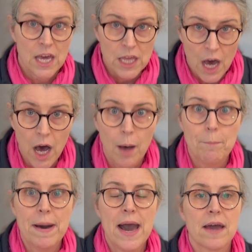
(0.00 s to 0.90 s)

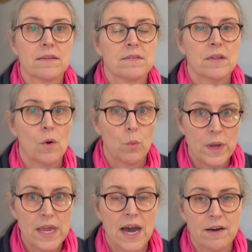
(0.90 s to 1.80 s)
cutbacks that
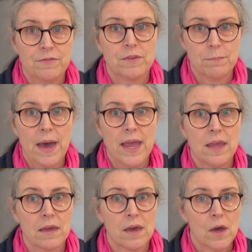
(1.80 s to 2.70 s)
we have to
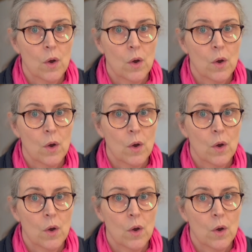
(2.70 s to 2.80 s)
make,